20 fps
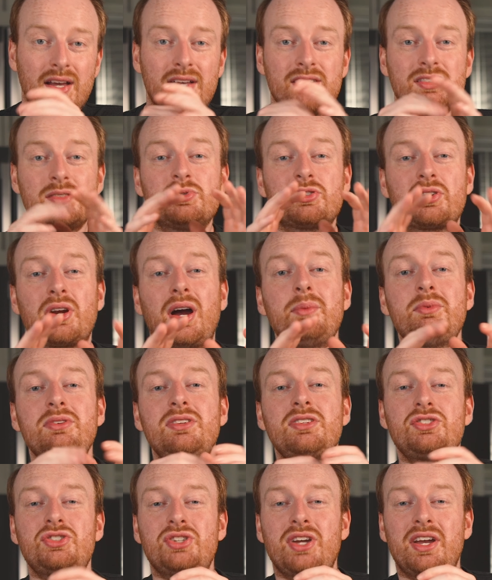Subscribe to
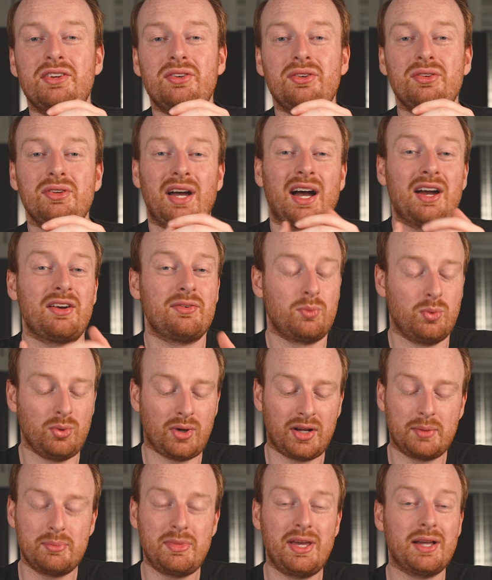this channel. I
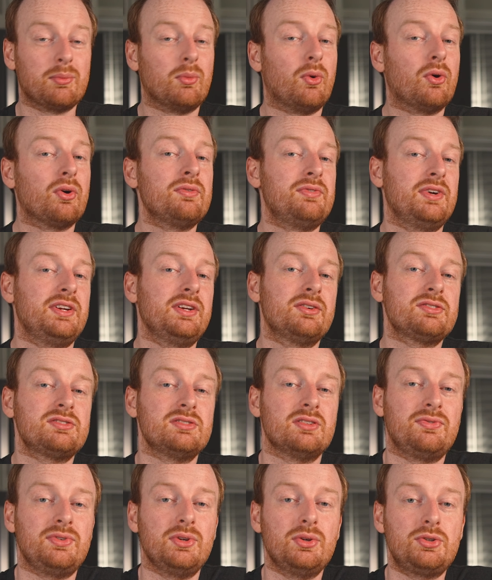want to make more videos in
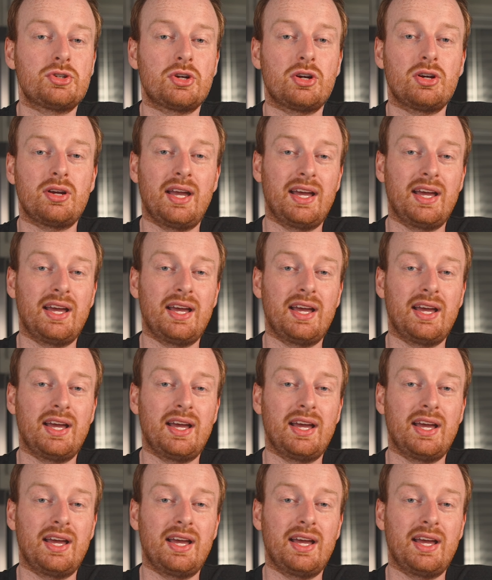the future,